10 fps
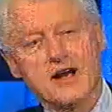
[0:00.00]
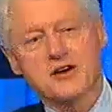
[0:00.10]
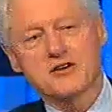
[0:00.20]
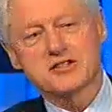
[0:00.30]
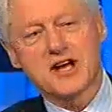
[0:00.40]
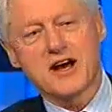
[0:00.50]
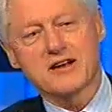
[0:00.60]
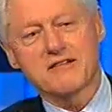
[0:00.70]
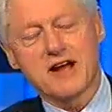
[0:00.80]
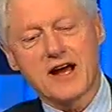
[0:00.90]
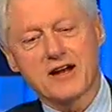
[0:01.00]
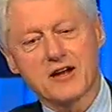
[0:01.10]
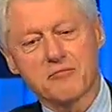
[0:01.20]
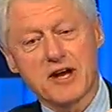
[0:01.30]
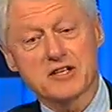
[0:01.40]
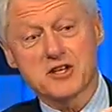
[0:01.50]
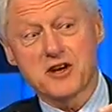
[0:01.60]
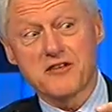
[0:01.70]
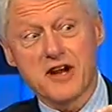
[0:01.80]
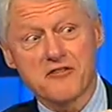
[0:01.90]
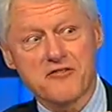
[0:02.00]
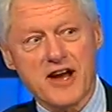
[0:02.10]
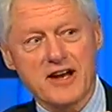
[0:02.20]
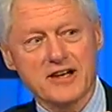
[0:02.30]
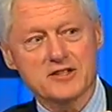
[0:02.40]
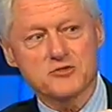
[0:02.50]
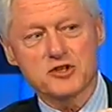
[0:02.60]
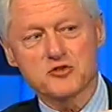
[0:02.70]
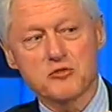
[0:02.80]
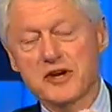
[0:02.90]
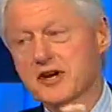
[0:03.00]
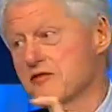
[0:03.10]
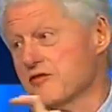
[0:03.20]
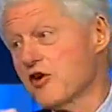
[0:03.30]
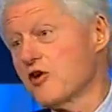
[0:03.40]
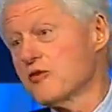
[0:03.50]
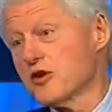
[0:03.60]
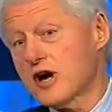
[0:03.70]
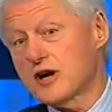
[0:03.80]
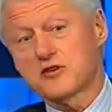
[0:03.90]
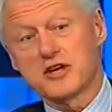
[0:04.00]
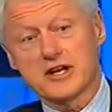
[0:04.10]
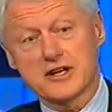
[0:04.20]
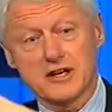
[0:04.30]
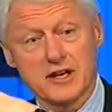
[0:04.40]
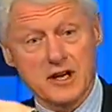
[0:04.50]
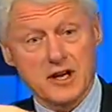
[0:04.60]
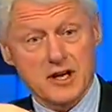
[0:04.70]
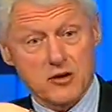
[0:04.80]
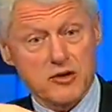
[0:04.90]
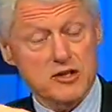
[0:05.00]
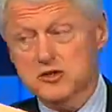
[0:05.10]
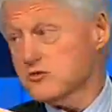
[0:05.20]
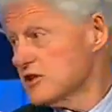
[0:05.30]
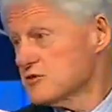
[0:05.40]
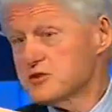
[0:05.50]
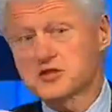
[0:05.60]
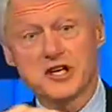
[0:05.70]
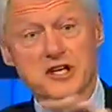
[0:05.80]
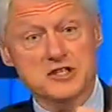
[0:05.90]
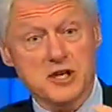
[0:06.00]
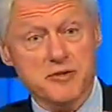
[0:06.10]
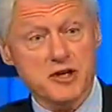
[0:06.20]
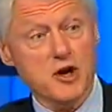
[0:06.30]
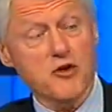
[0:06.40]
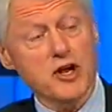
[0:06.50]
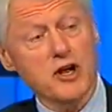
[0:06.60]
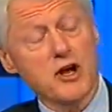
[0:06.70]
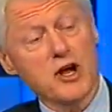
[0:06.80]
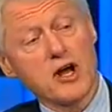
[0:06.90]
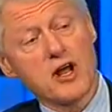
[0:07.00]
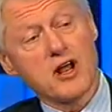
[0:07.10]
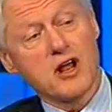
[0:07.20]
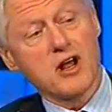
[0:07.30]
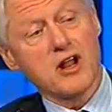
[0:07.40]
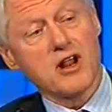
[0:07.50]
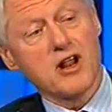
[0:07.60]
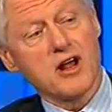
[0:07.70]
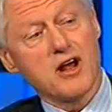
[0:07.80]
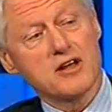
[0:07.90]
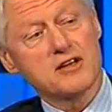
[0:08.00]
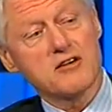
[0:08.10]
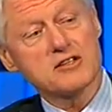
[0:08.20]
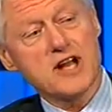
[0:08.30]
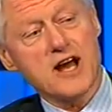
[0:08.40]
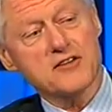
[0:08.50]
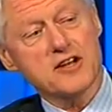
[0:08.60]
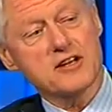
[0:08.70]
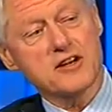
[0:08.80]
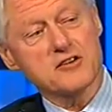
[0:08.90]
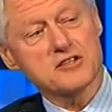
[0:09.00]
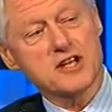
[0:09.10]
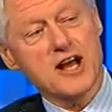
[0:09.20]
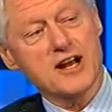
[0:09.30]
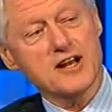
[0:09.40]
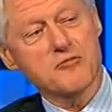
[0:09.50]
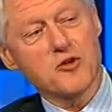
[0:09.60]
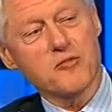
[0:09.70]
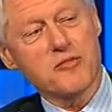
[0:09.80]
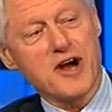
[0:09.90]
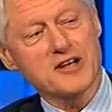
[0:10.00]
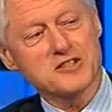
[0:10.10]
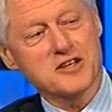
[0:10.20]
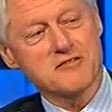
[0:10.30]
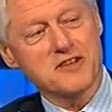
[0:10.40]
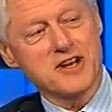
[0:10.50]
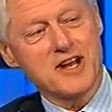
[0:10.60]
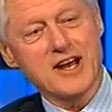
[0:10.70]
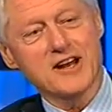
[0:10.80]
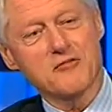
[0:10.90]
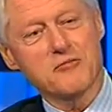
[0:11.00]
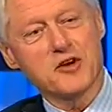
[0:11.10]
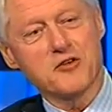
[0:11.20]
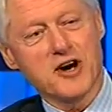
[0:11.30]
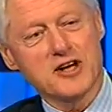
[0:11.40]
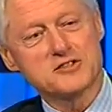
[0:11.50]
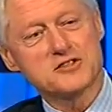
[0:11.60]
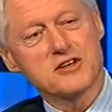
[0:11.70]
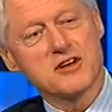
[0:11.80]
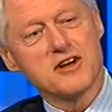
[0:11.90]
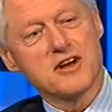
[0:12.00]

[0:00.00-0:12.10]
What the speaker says: it turns out that based on their findings, which will be confirmed or contradicted when the Swiss machine is up and going, turns out that there are slightly more positive than negative muons